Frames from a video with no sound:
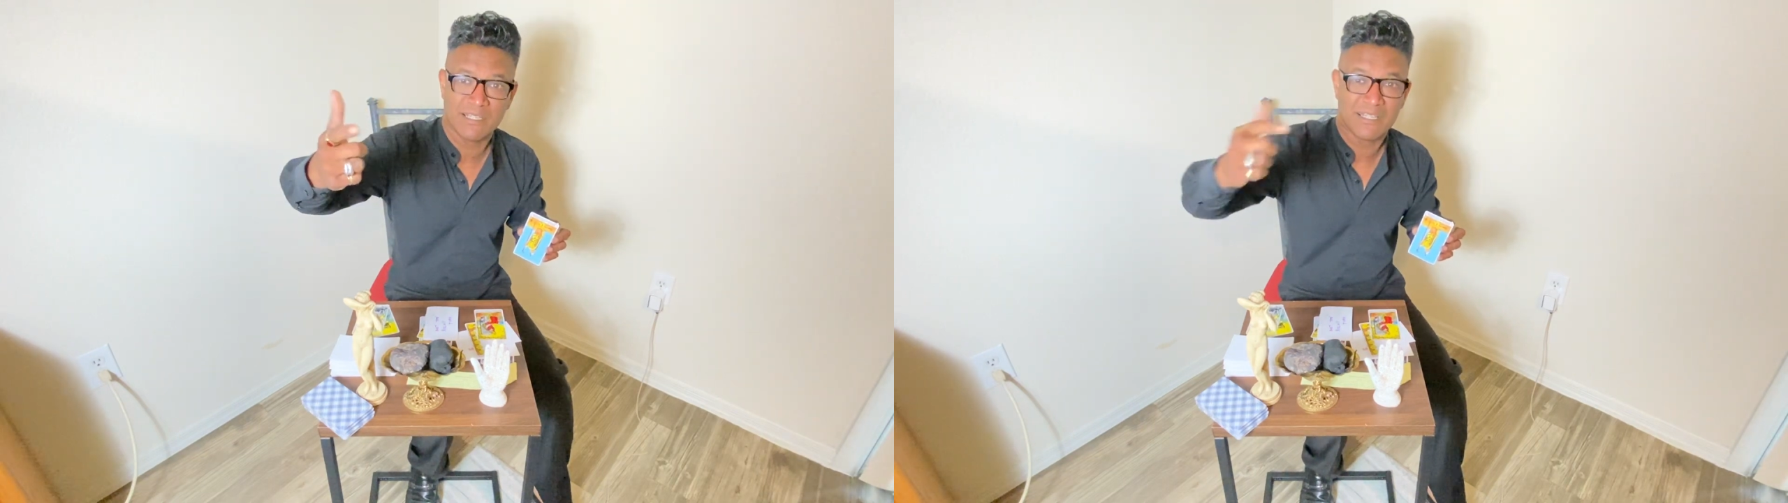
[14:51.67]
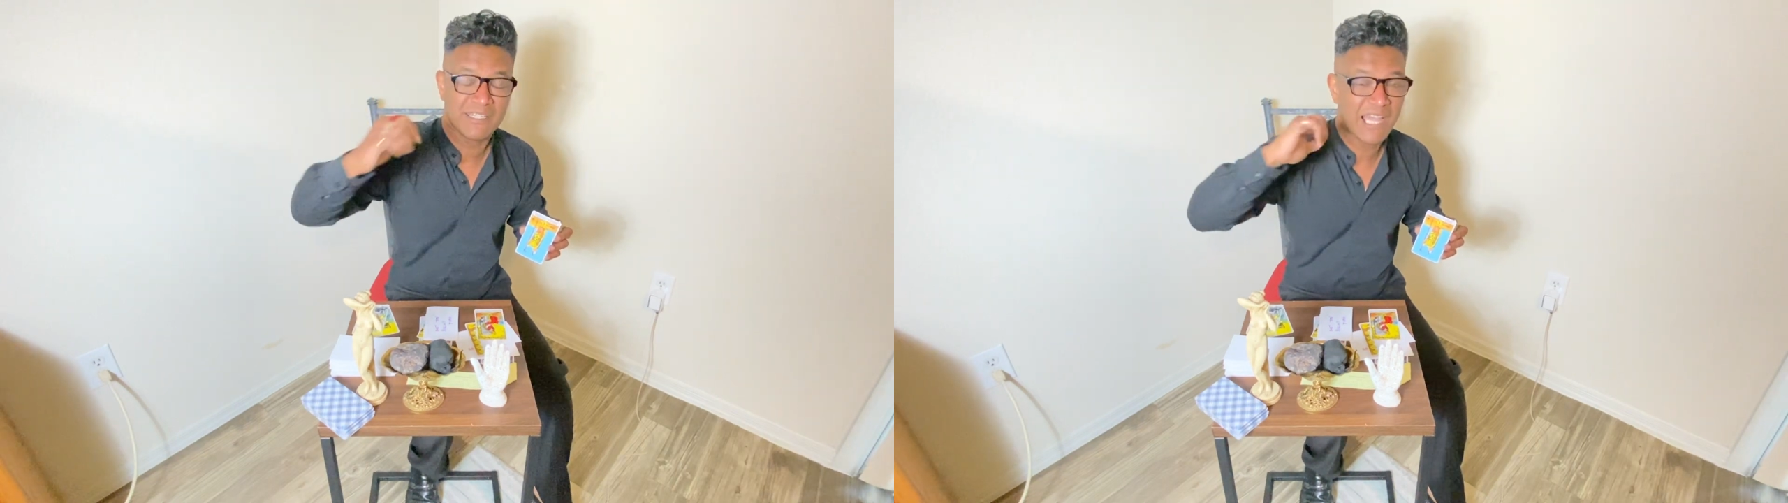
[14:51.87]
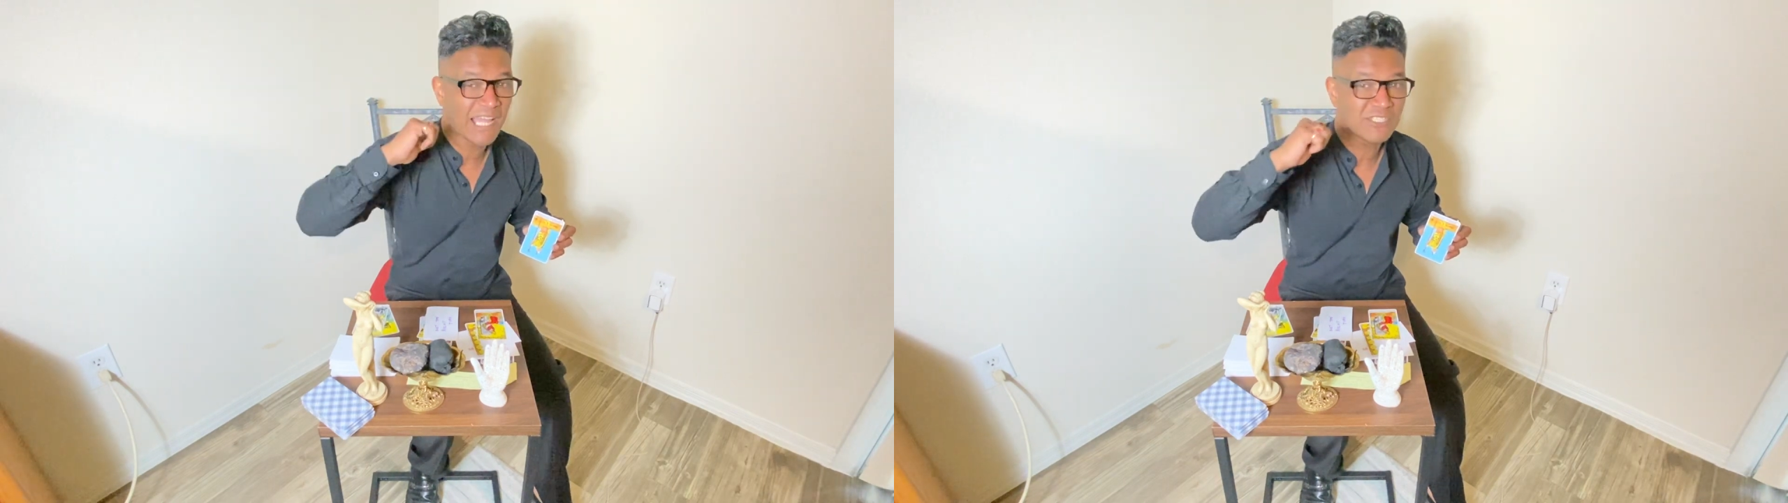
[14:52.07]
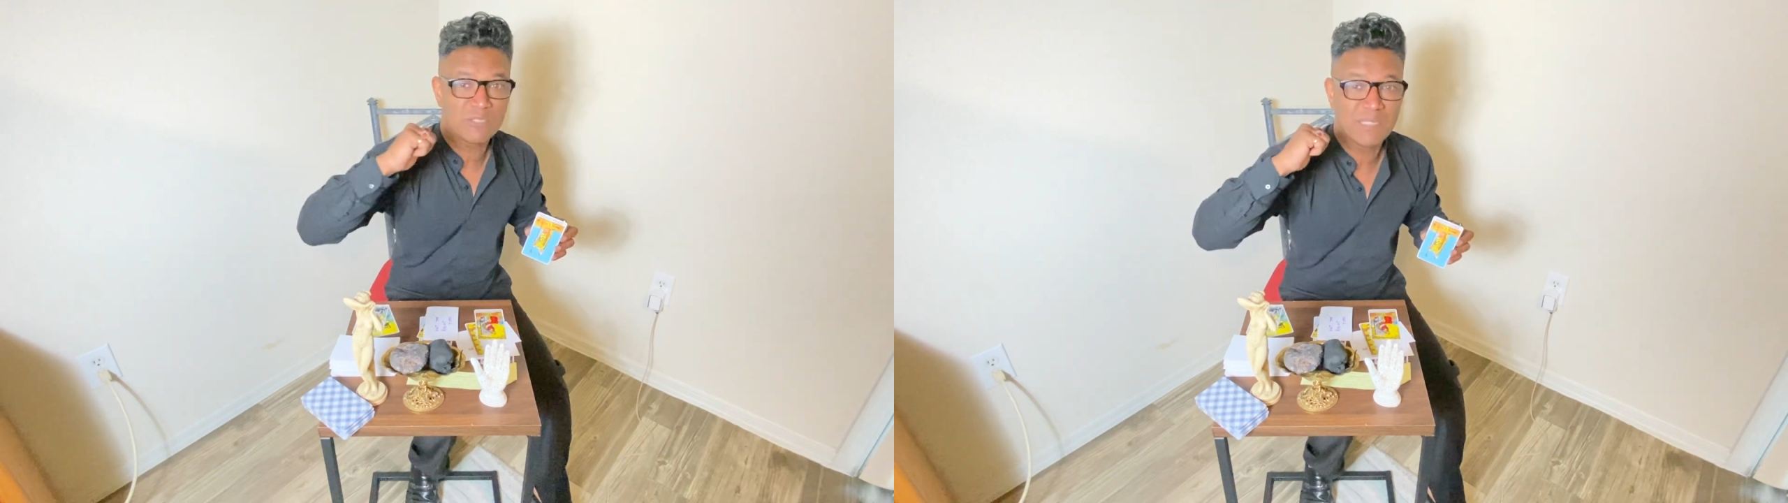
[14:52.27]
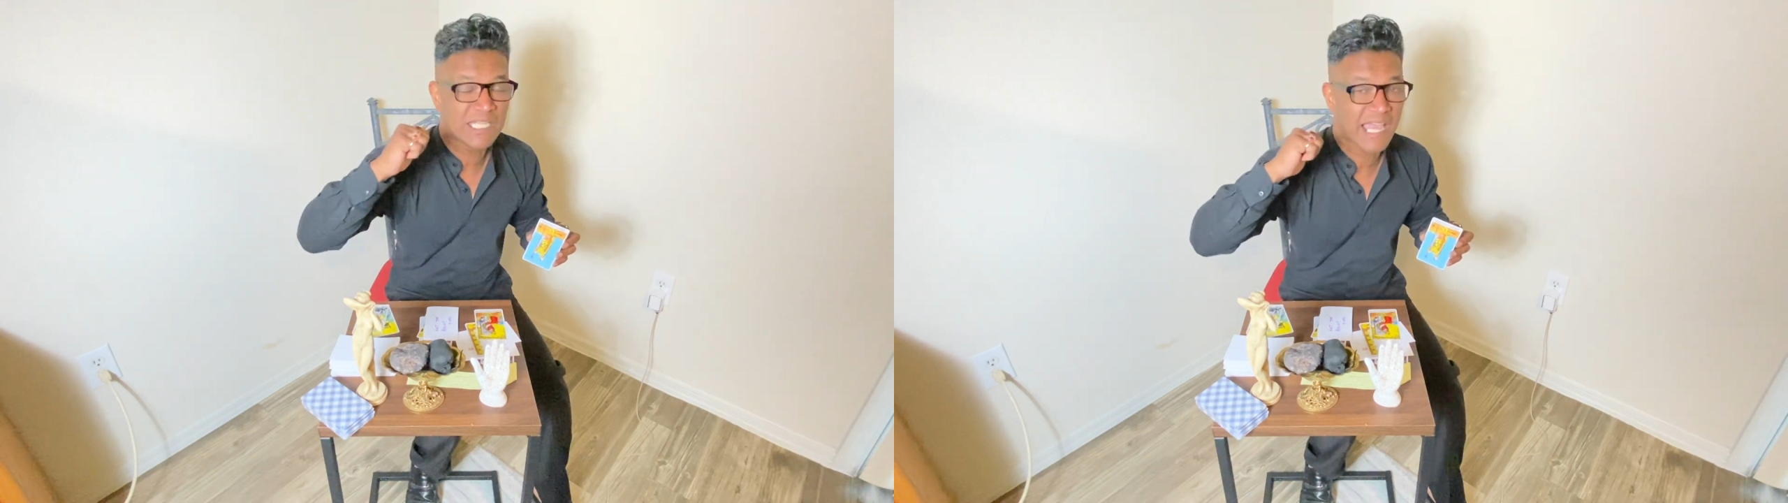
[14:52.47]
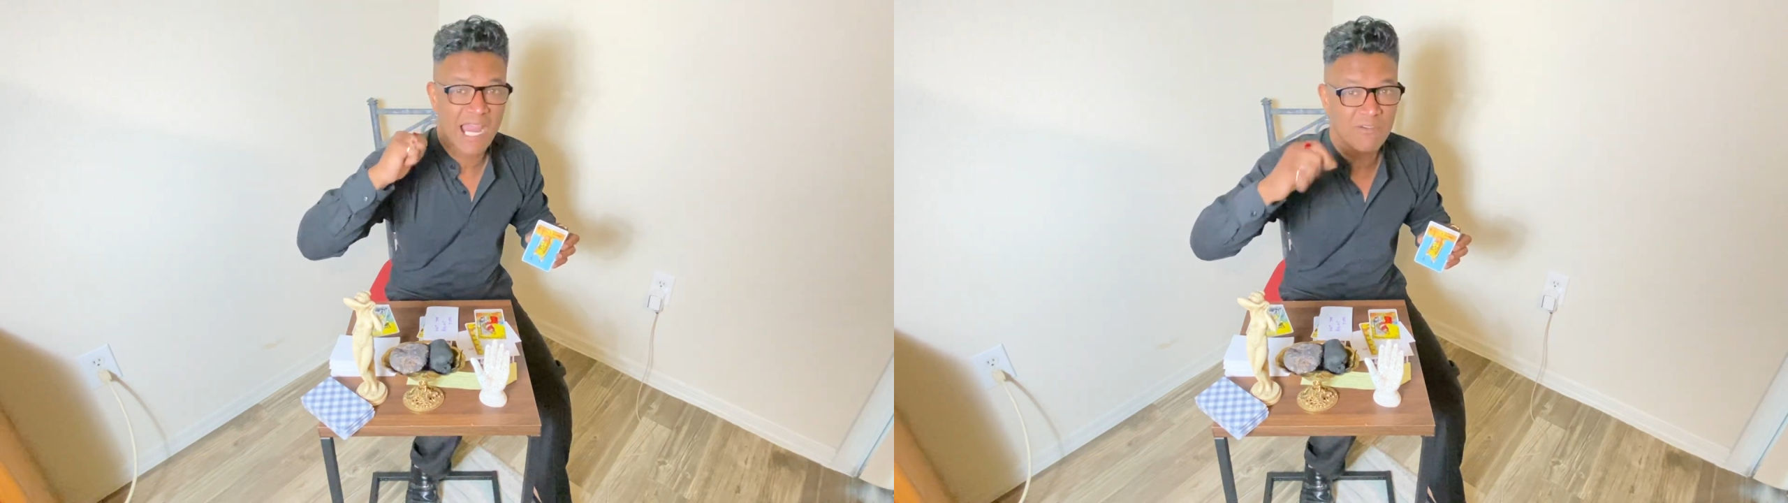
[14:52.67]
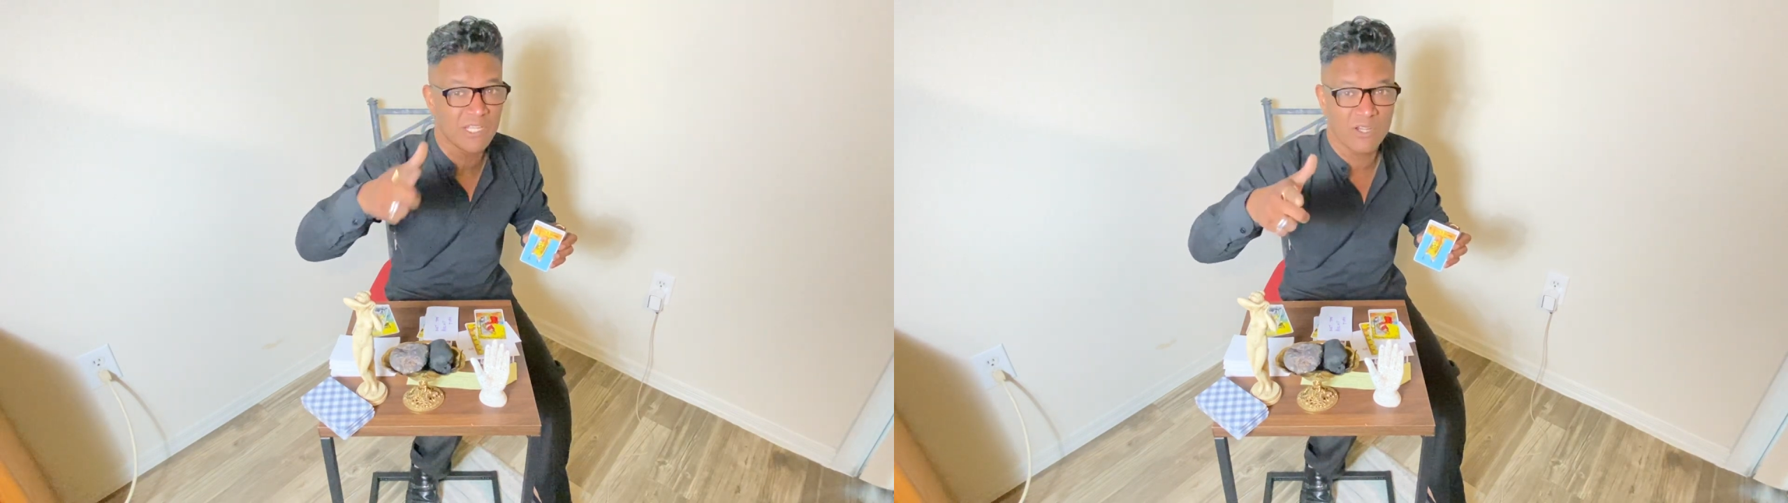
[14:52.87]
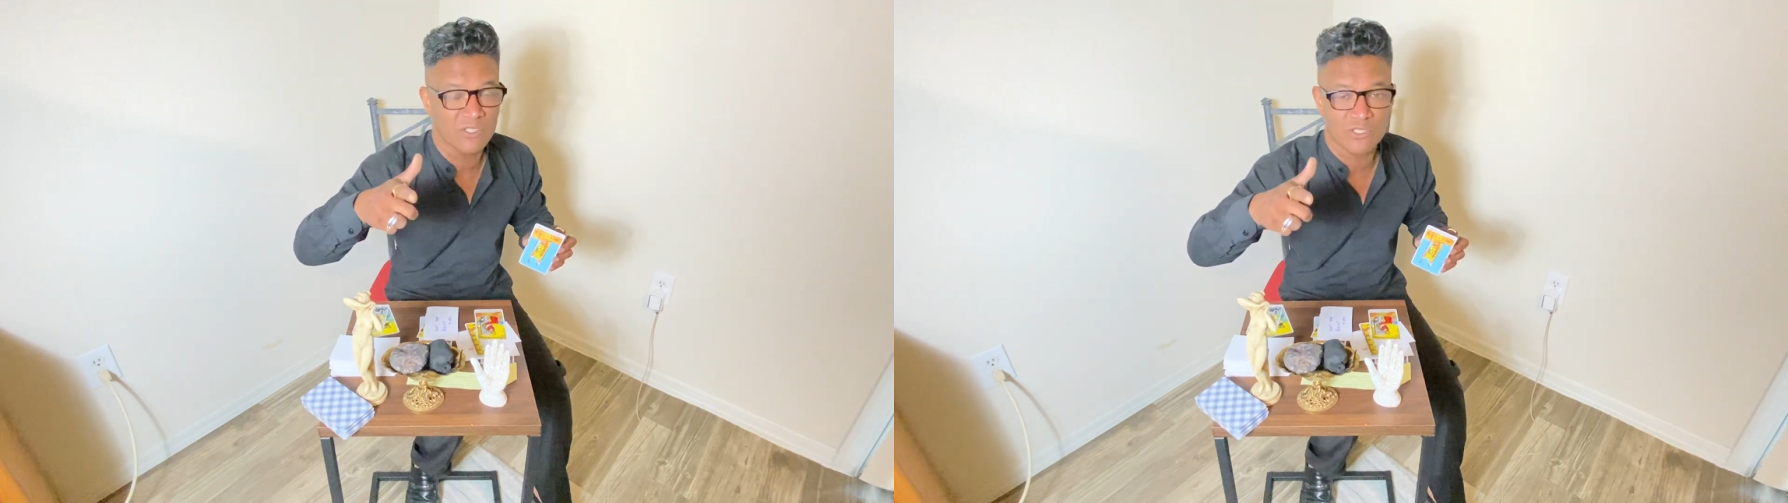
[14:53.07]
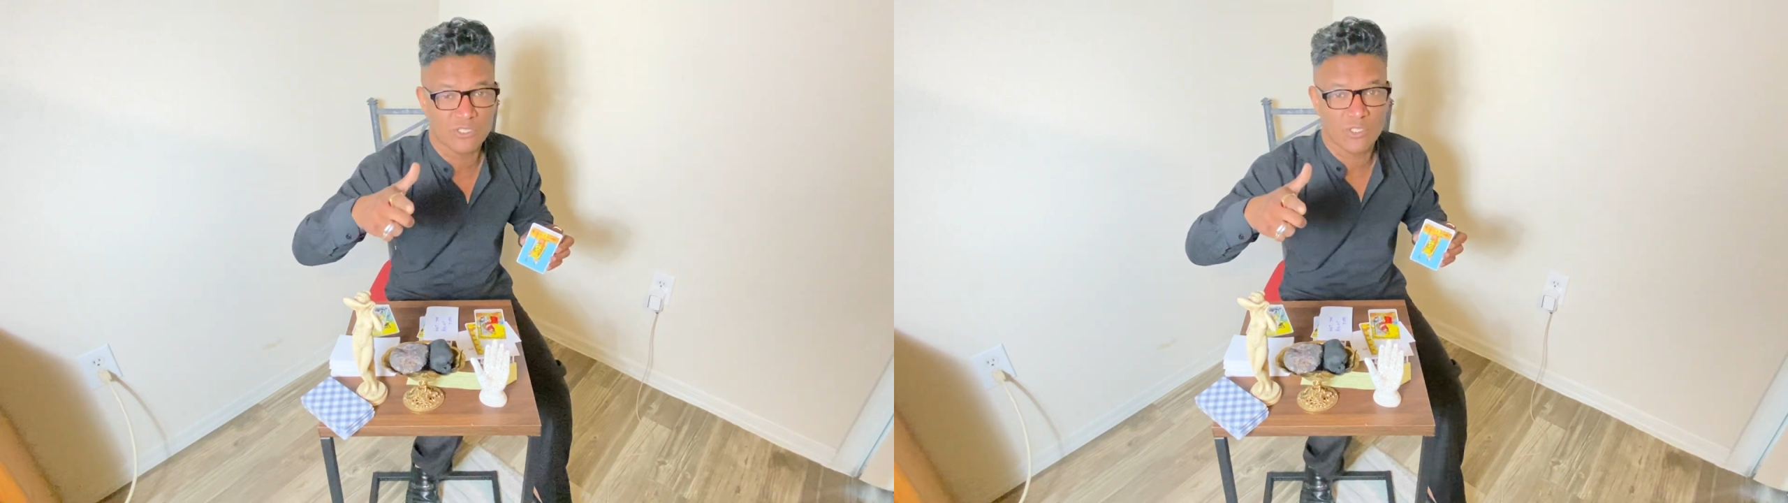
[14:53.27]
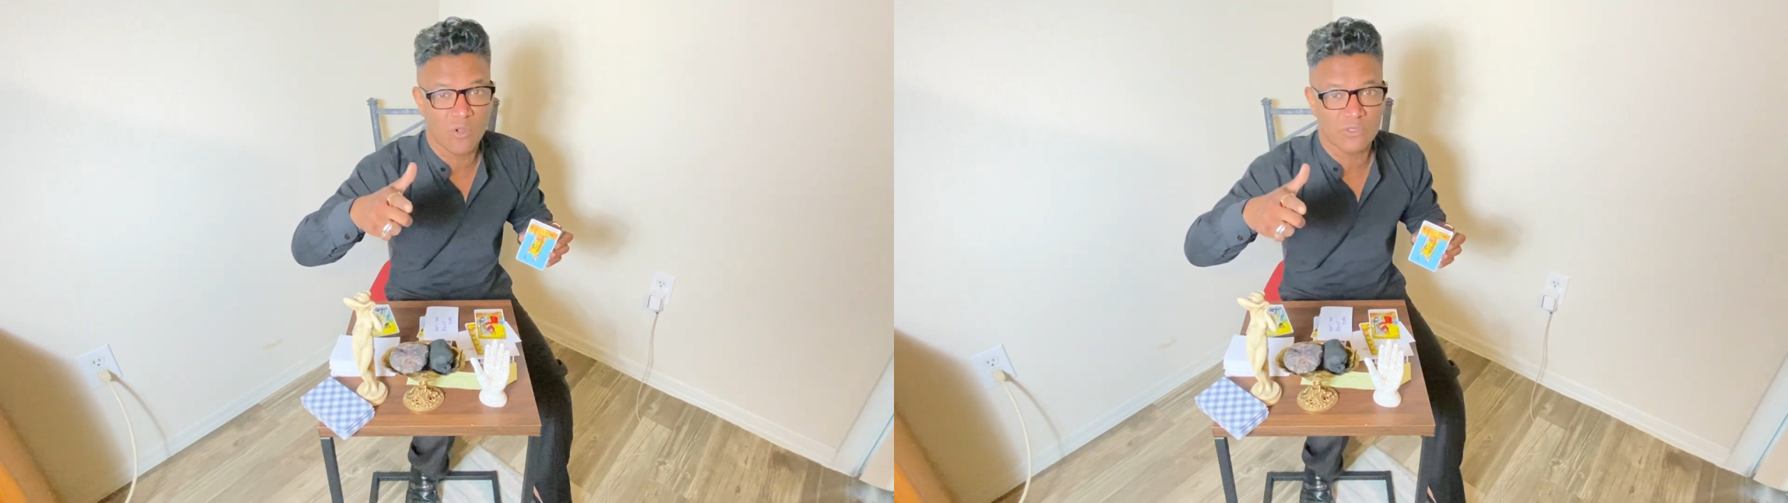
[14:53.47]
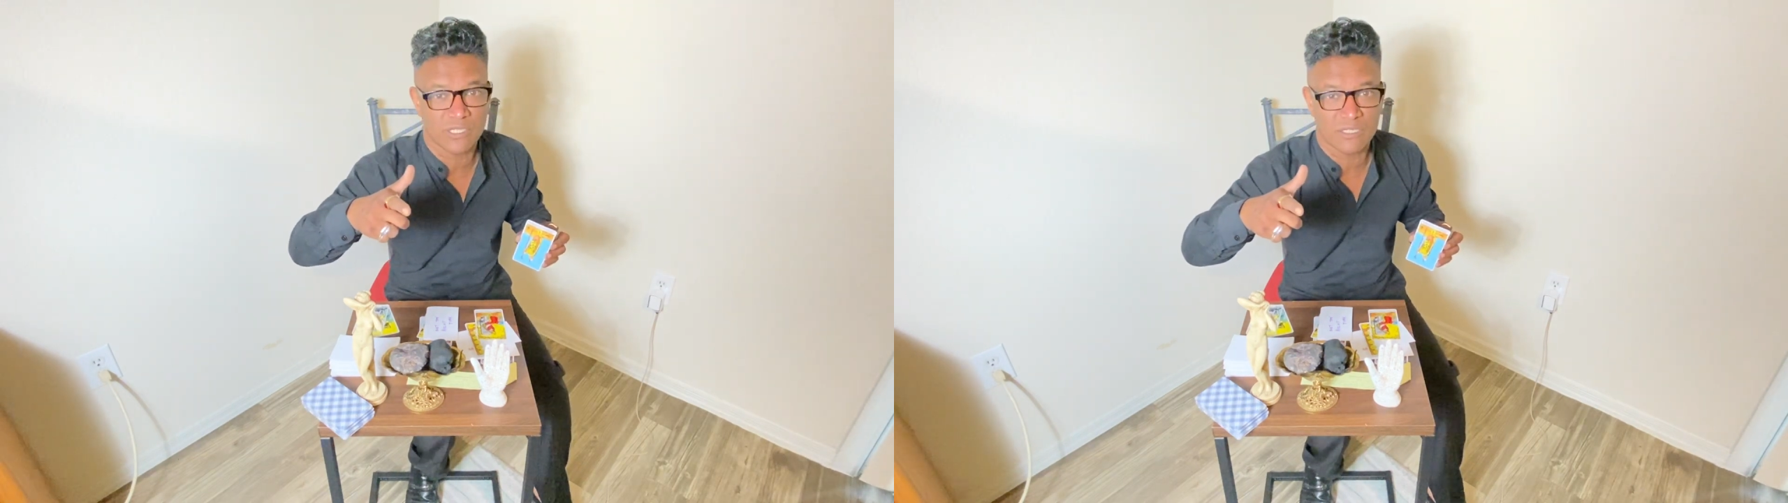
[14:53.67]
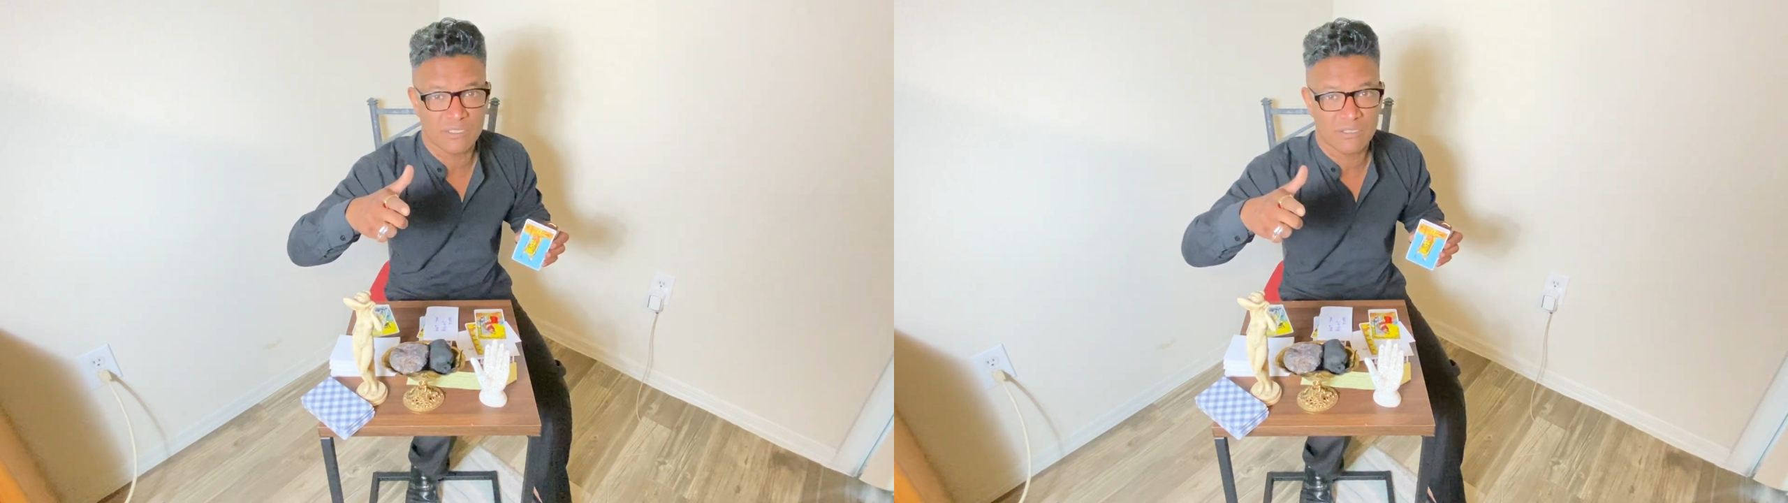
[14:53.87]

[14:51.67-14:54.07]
not to be carried on your shoulder,